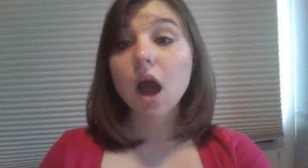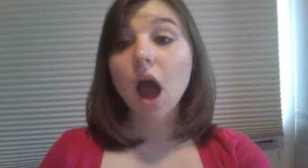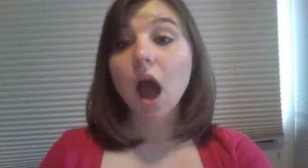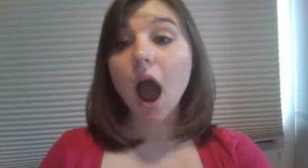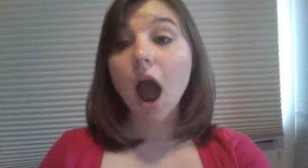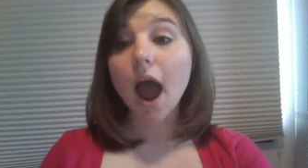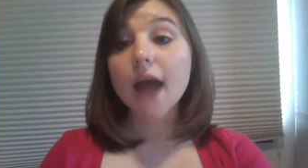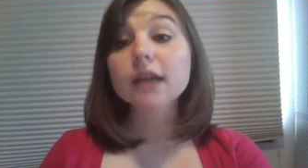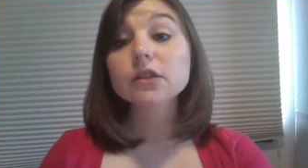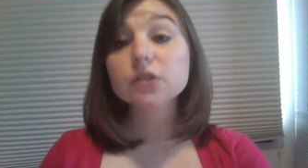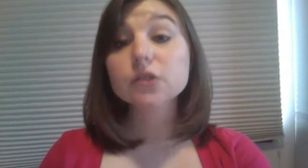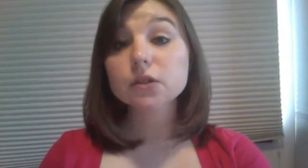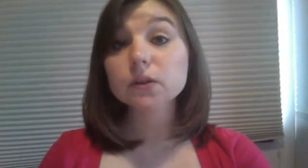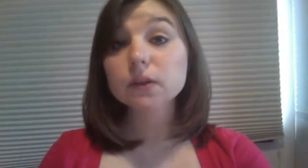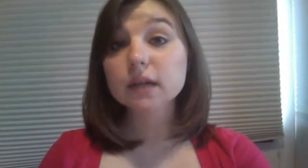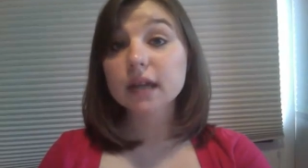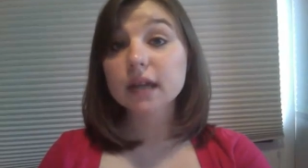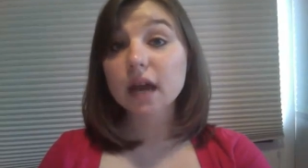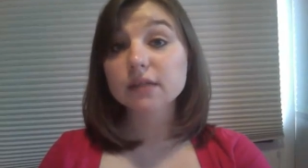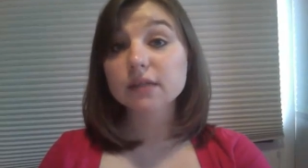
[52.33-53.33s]
I too
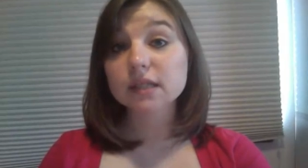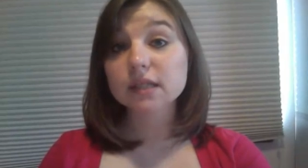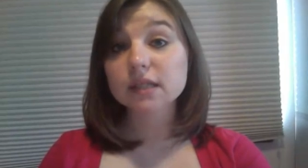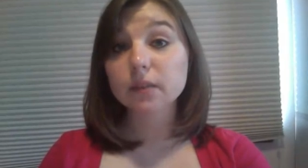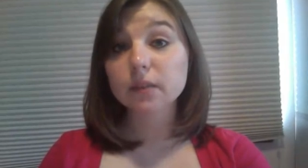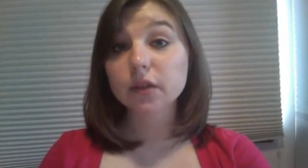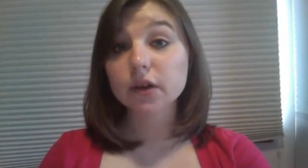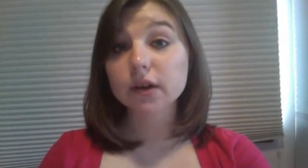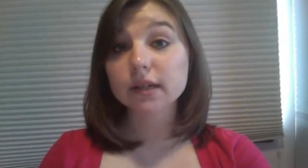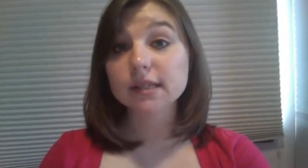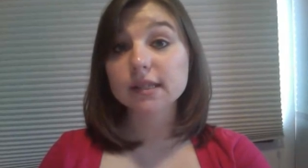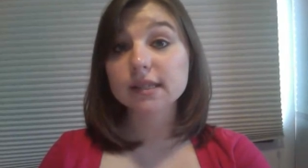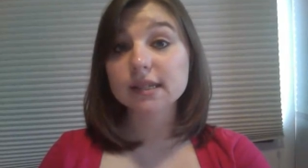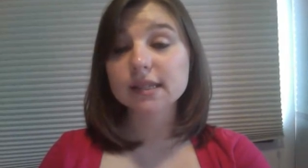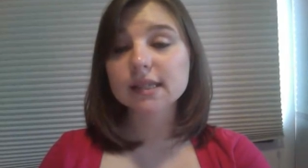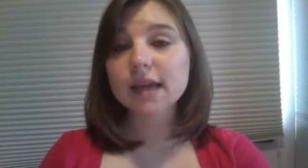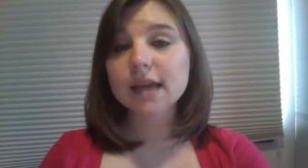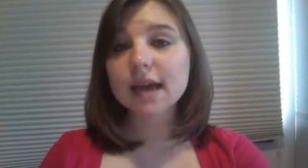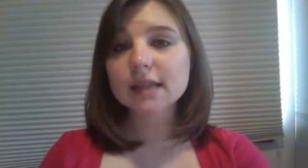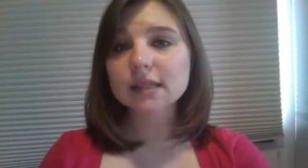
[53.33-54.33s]
can have similar
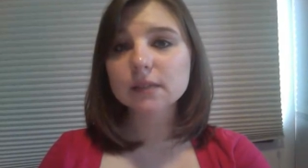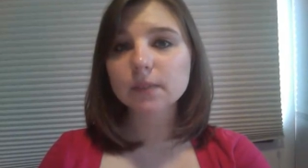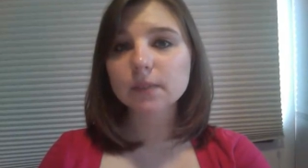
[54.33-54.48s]
success,